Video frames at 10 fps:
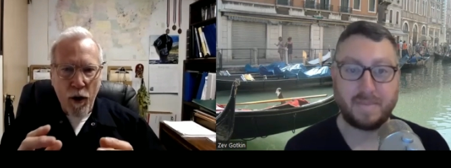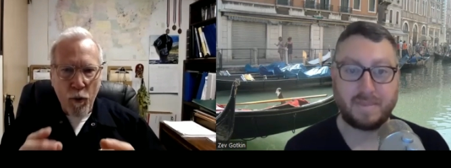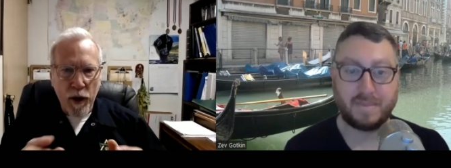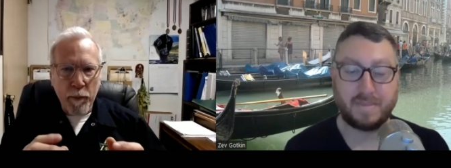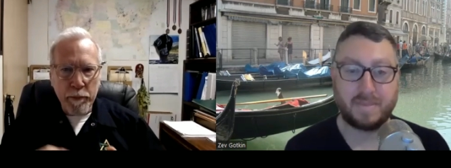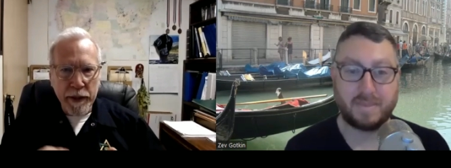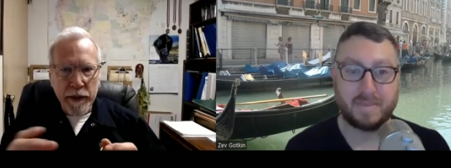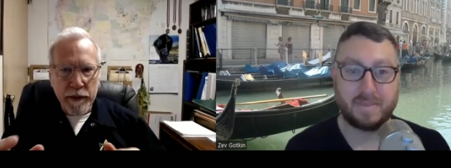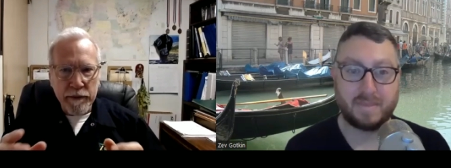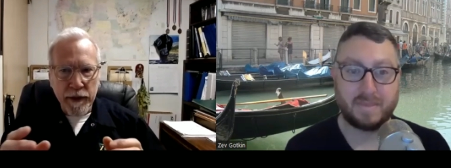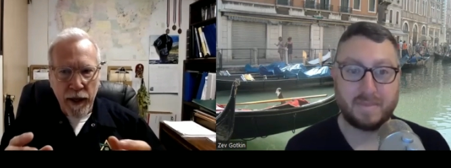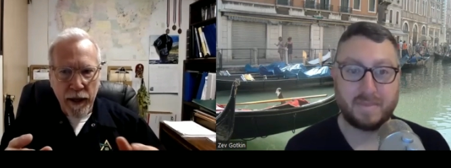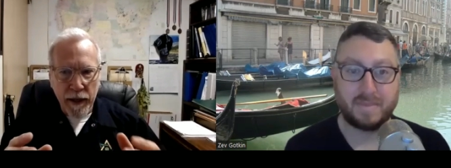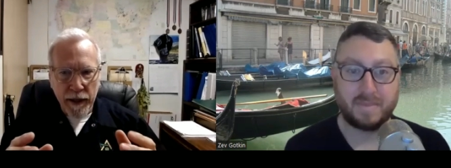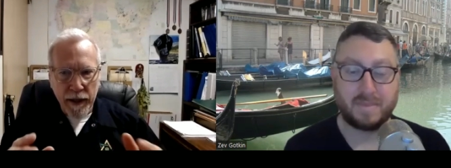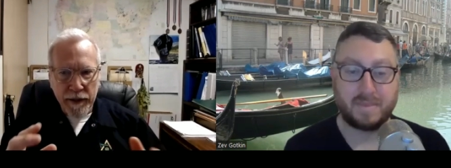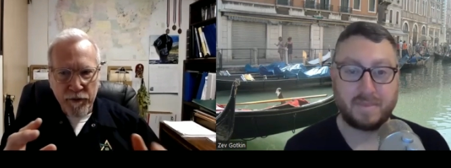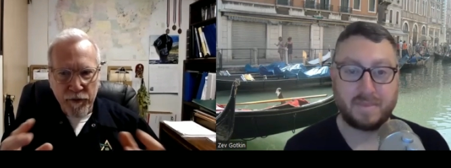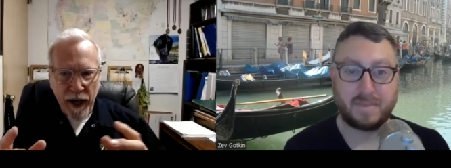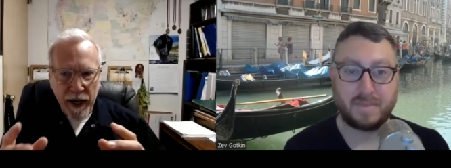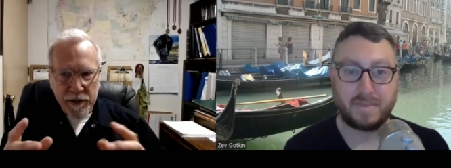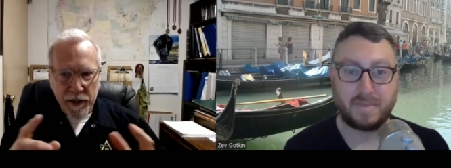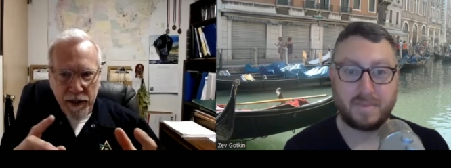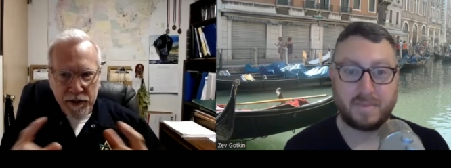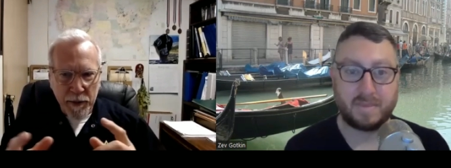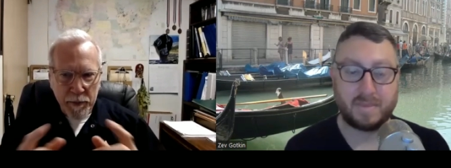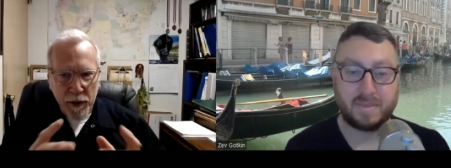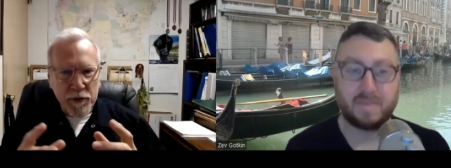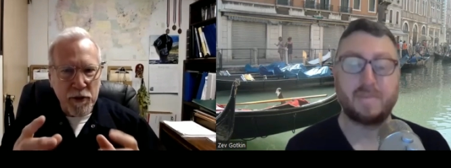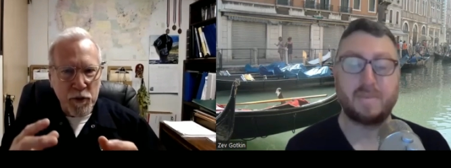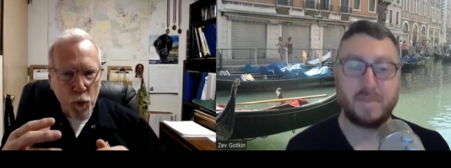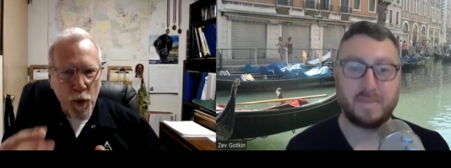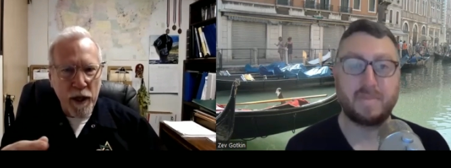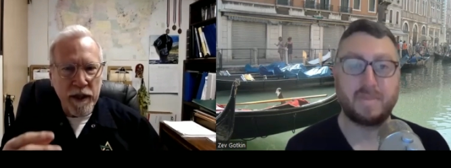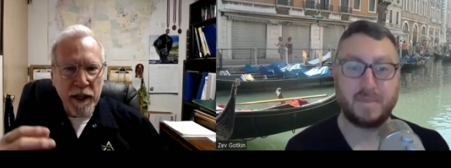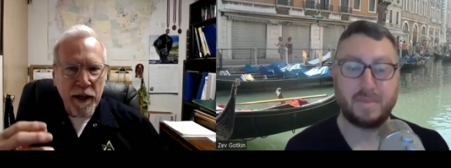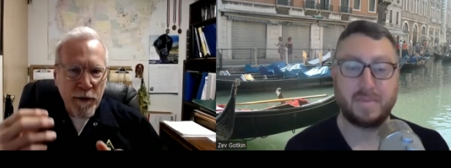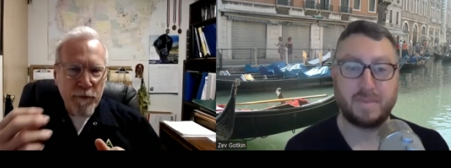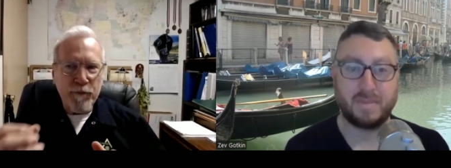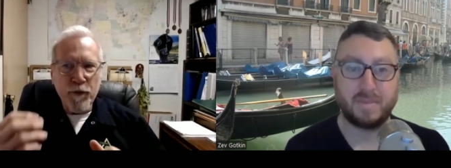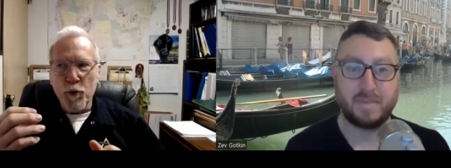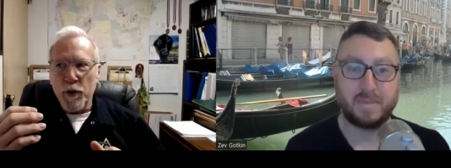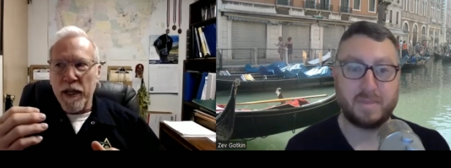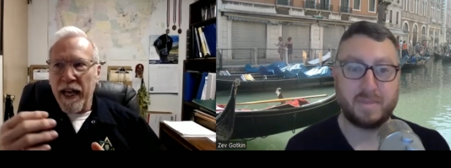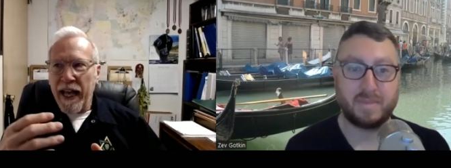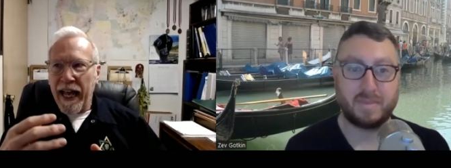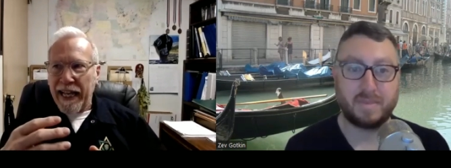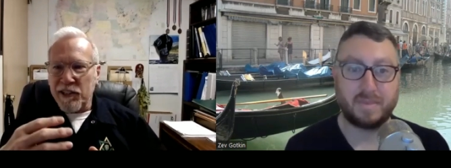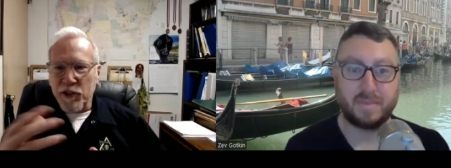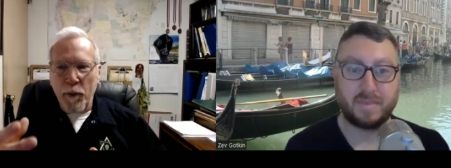Speaker 1: how well beer uh, finds a symbiosis with food. And